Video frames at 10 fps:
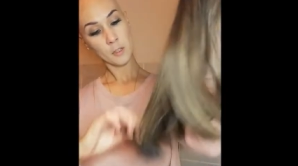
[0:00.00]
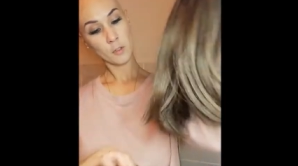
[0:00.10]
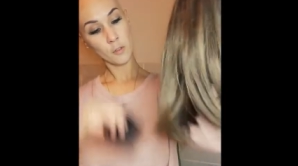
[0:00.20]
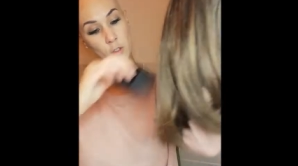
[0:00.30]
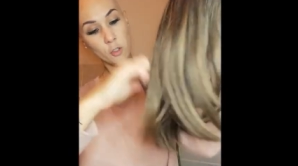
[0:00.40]

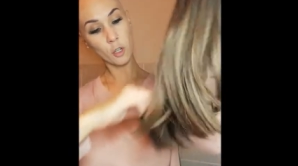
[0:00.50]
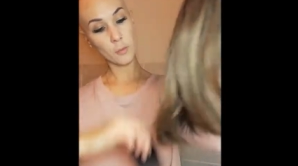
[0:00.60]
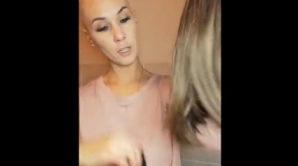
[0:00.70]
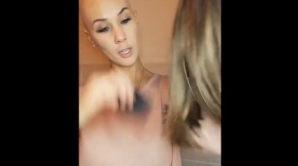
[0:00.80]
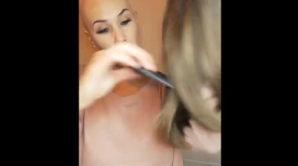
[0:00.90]
First comb
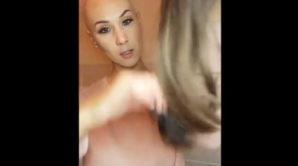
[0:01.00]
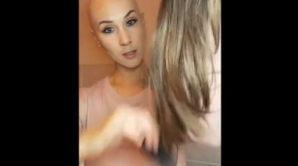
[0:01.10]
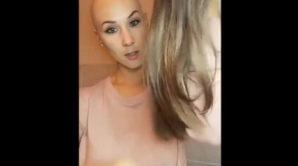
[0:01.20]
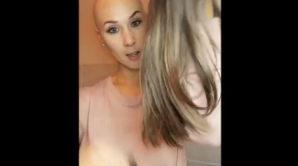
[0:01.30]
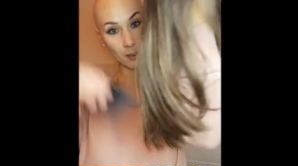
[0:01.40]
the
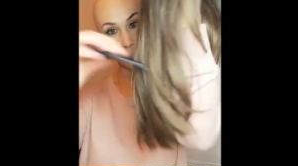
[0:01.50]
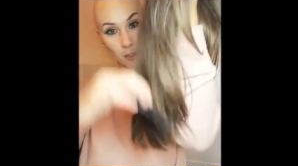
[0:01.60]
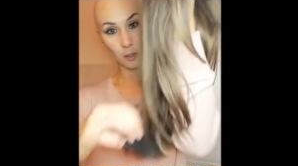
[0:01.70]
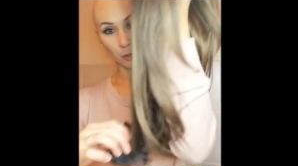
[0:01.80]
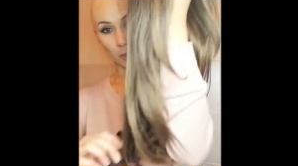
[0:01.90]
ends and then
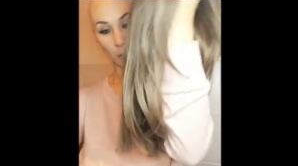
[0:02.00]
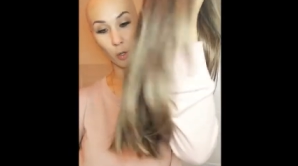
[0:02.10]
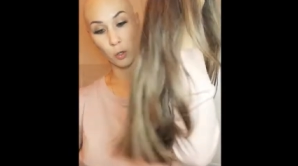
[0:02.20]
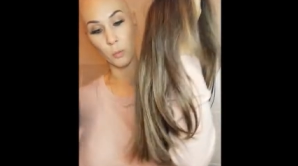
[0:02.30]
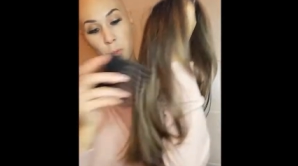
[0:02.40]
you
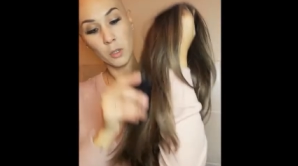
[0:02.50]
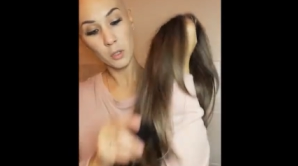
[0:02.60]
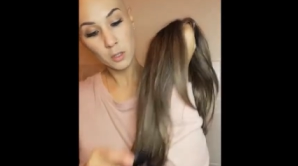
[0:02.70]
comb